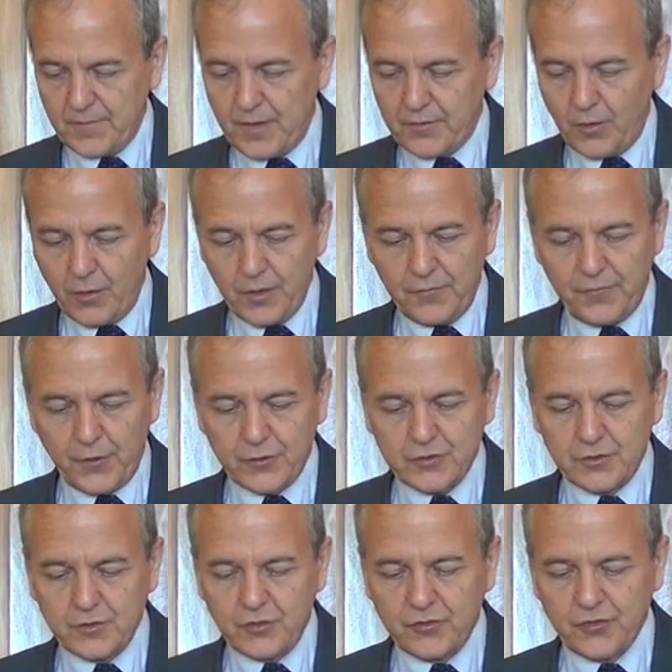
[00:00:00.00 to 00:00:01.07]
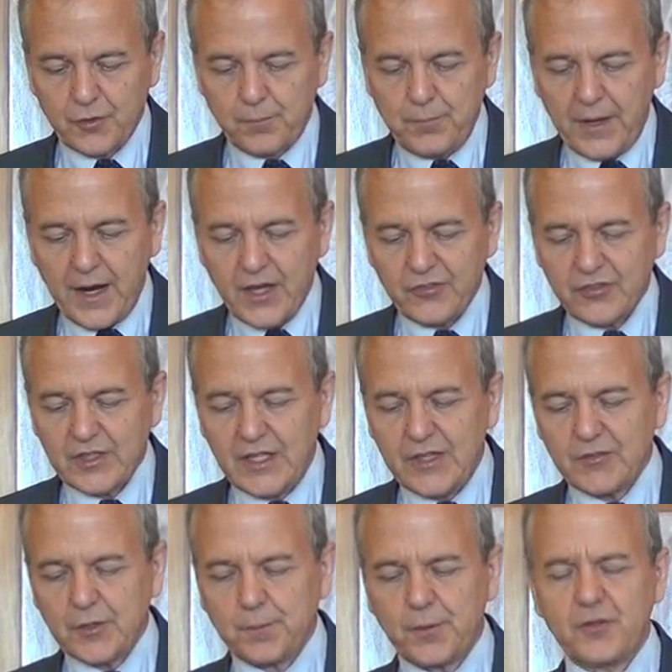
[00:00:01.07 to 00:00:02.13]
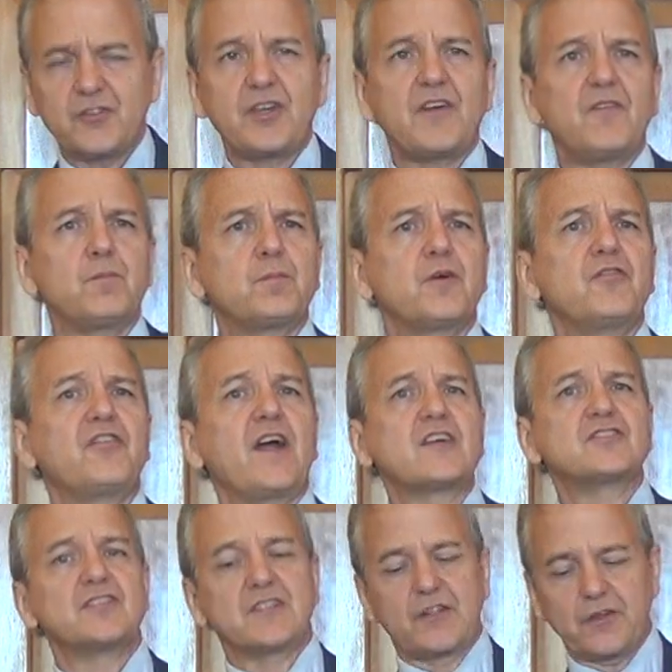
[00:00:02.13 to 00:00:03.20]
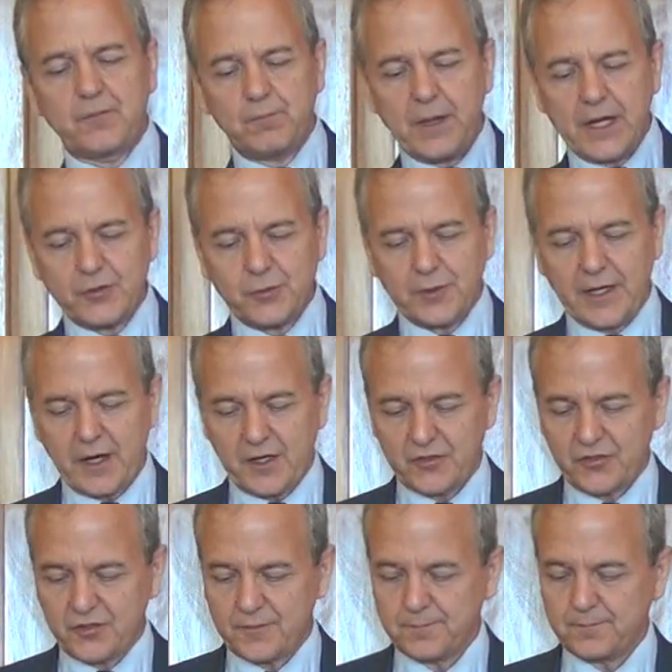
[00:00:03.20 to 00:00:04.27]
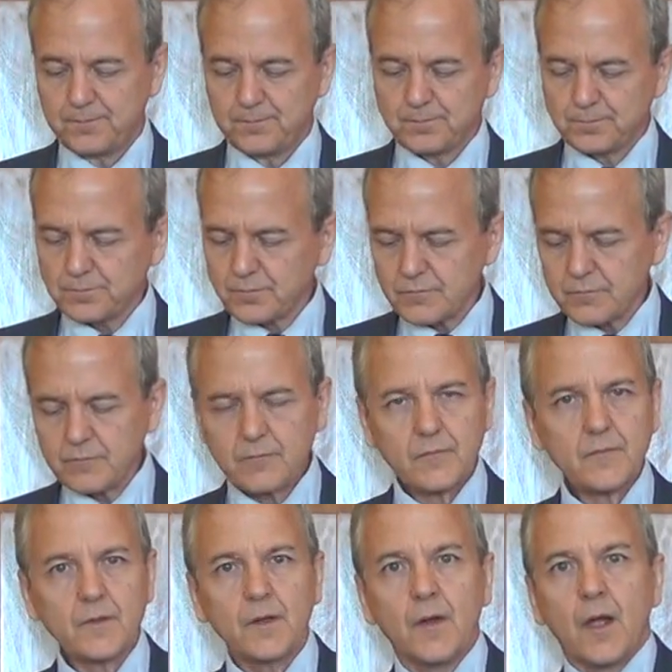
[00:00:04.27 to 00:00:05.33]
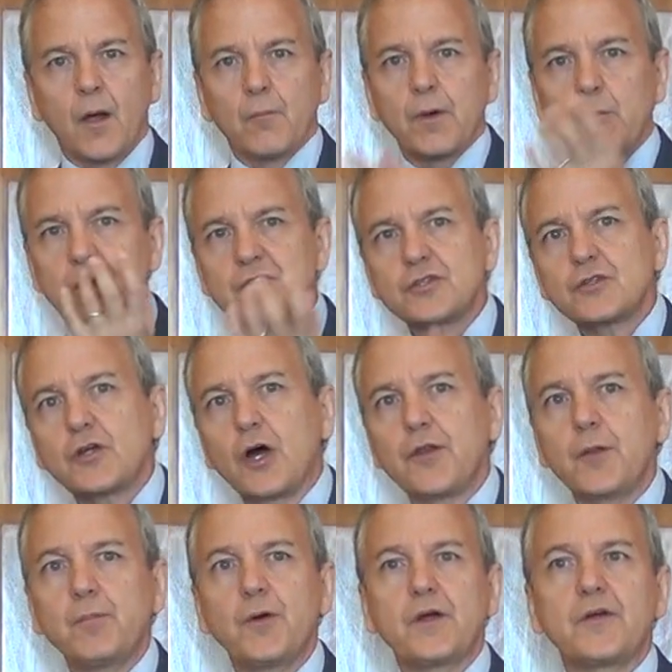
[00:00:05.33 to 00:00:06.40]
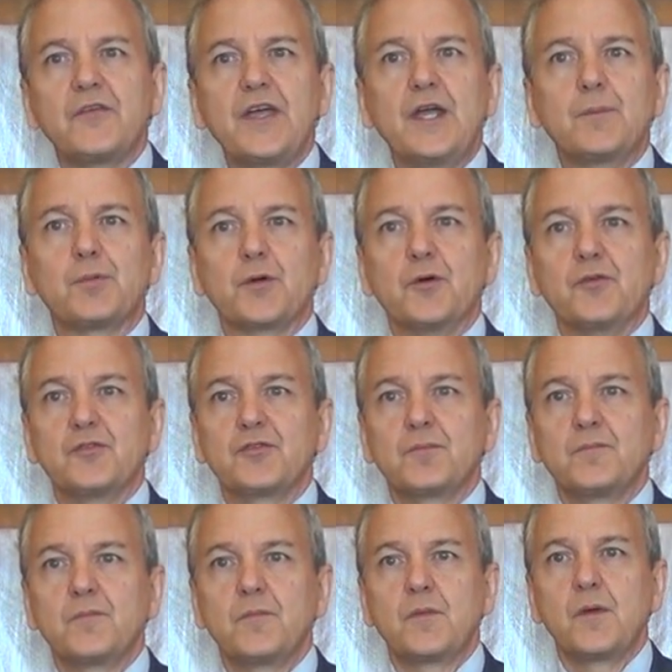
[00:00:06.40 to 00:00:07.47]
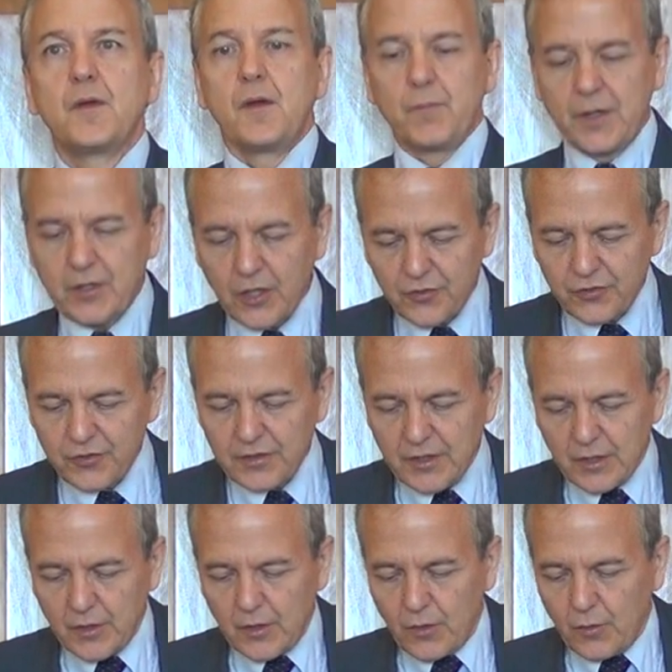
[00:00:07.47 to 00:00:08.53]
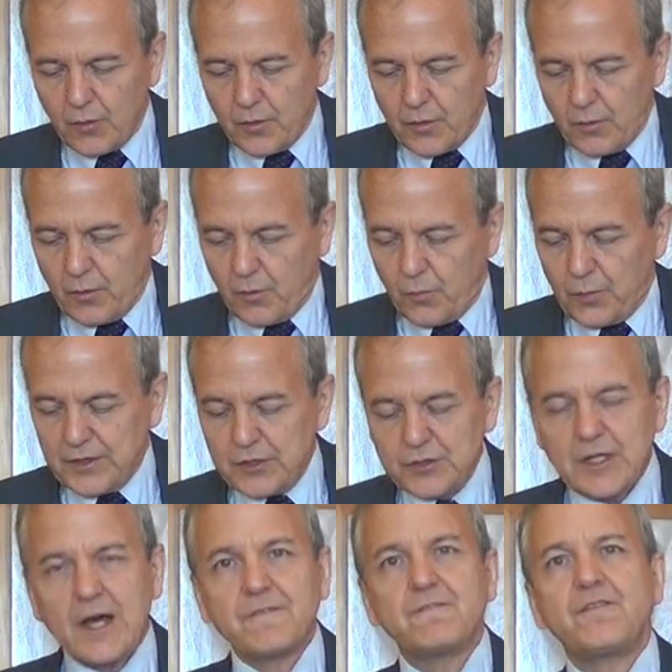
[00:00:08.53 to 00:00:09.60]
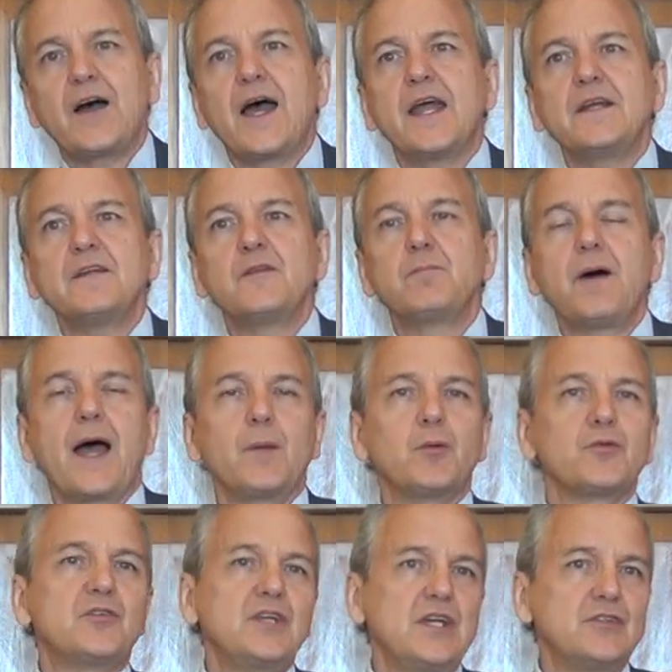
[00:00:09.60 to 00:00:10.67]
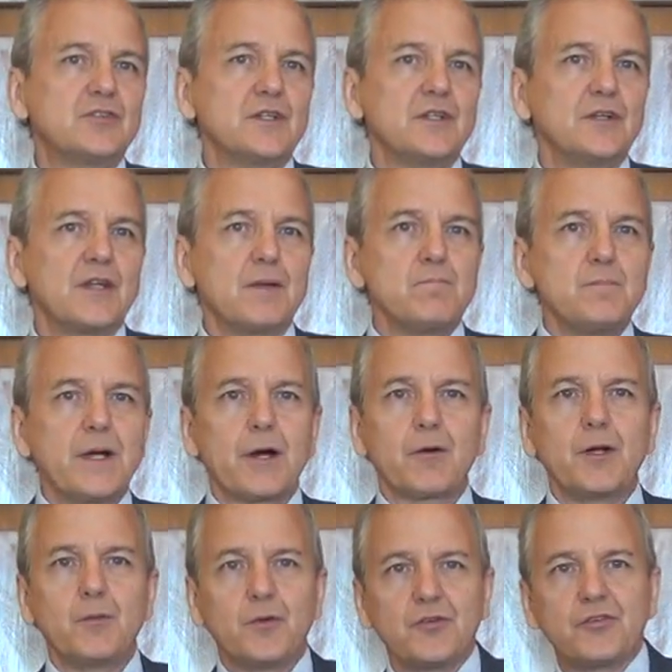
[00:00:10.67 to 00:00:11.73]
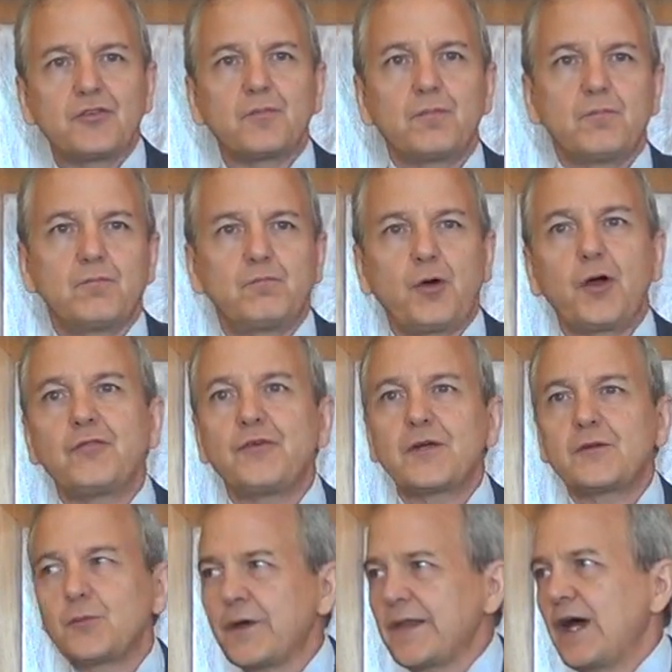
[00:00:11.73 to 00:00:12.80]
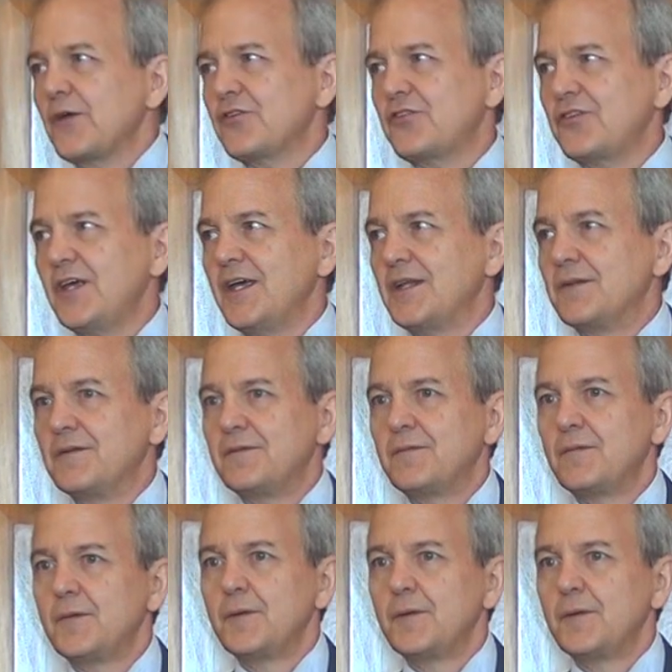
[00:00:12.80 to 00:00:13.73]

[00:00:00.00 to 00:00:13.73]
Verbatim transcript: The Holy Virgin has surpassed even the perfection of the patriarchs. But we should go to the book of Hebrews because we do not find the Bible teaching that Mary was perfect without sin.